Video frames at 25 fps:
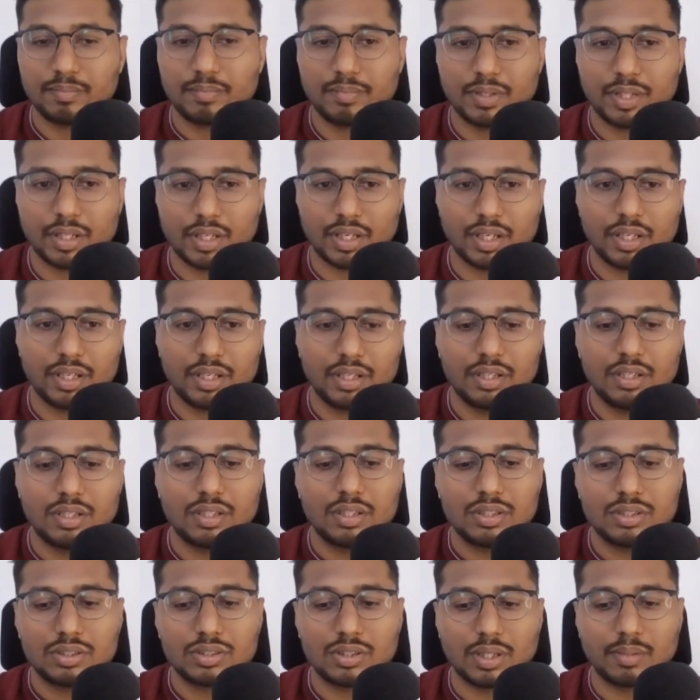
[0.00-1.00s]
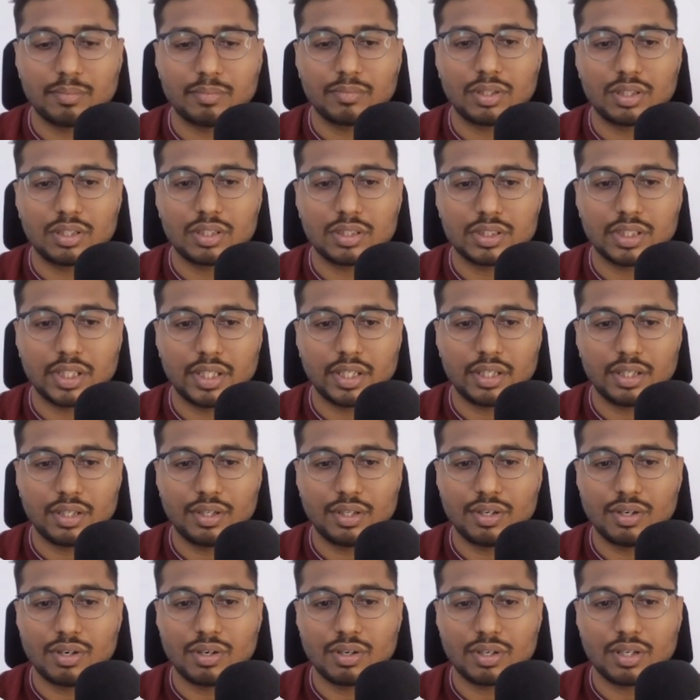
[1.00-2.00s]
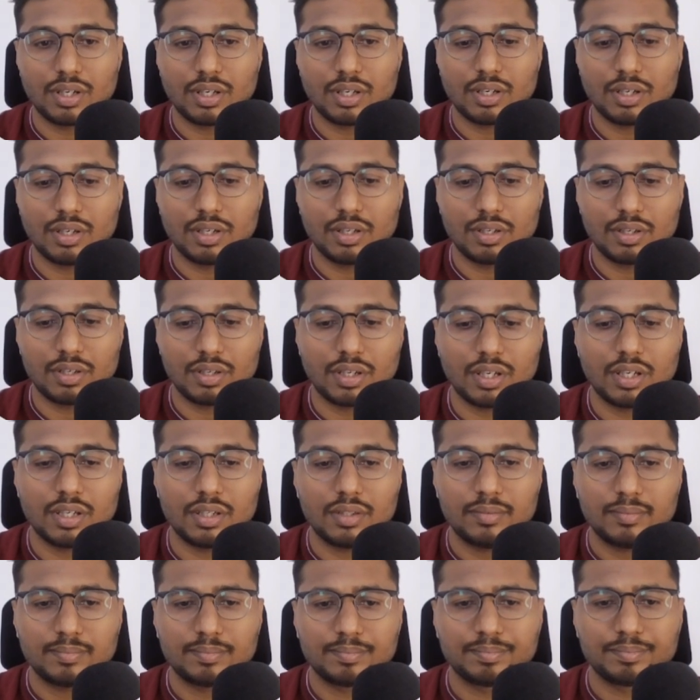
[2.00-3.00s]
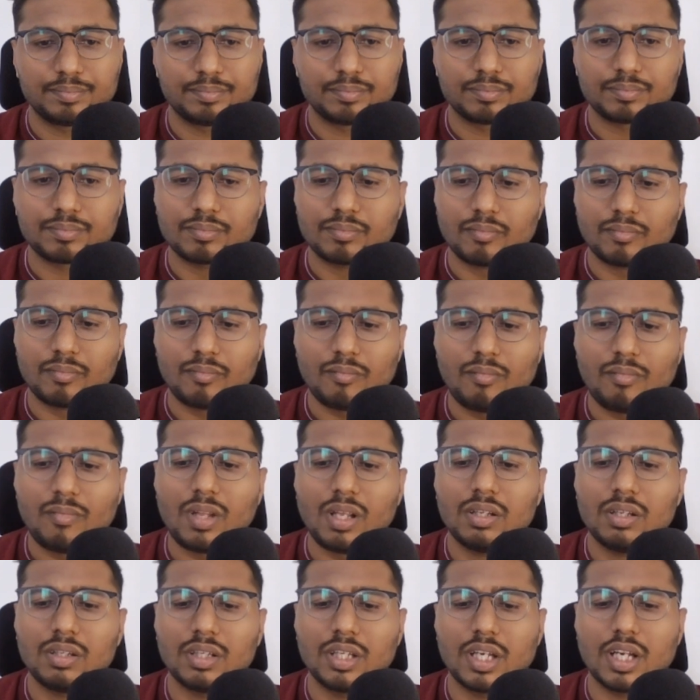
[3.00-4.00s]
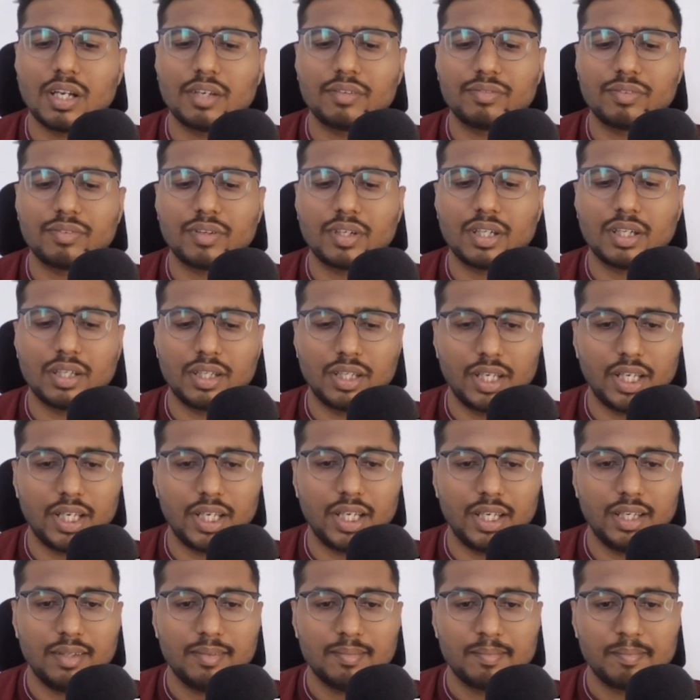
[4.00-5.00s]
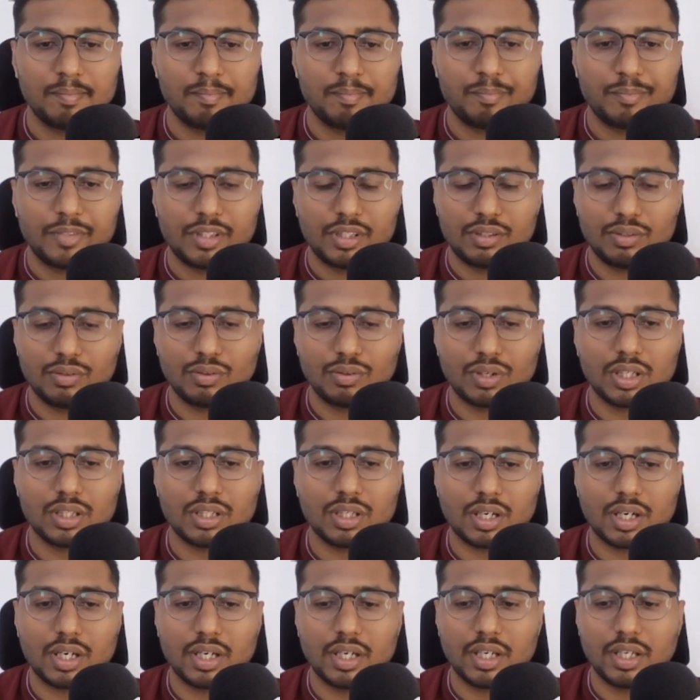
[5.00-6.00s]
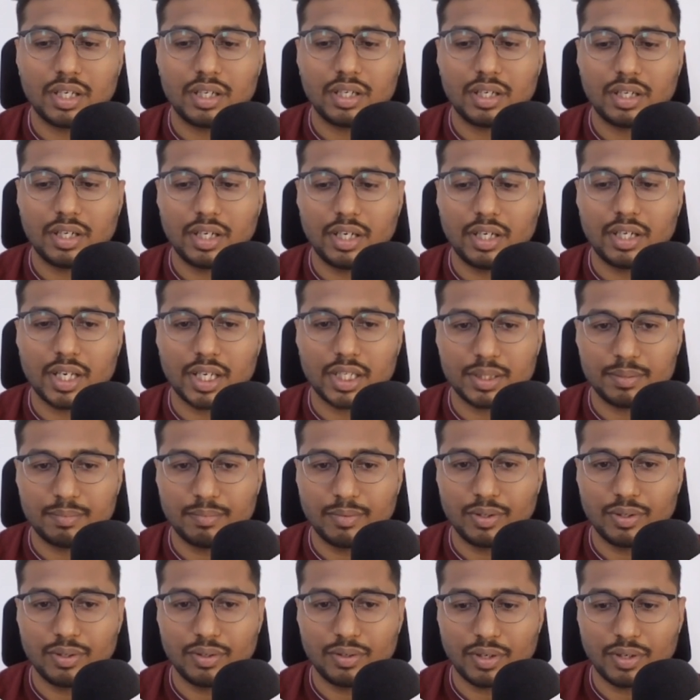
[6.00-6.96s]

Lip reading: Okay, so I'm gonna say docker run, then -d to run the container in detached mode.